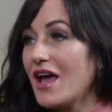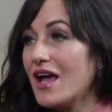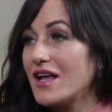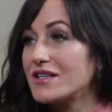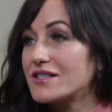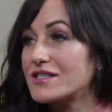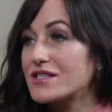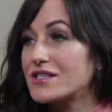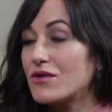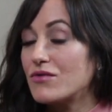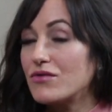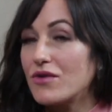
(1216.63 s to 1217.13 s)

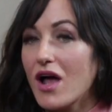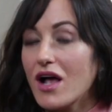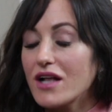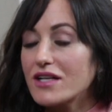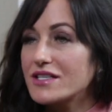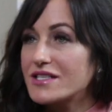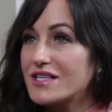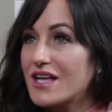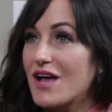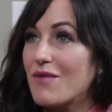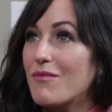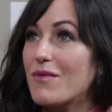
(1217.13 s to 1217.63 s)
And so not
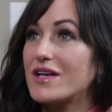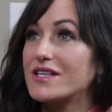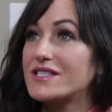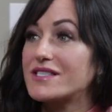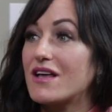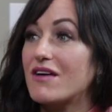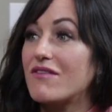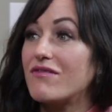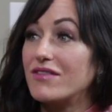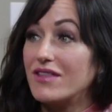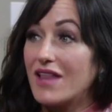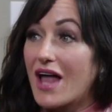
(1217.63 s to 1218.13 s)
to tell
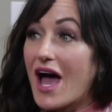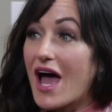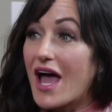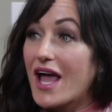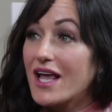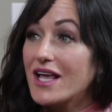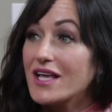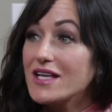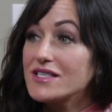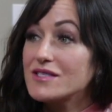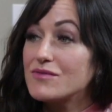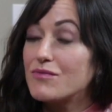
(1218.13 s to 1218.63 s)
myself
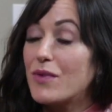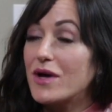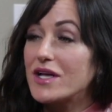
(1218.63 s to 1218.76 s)
lies,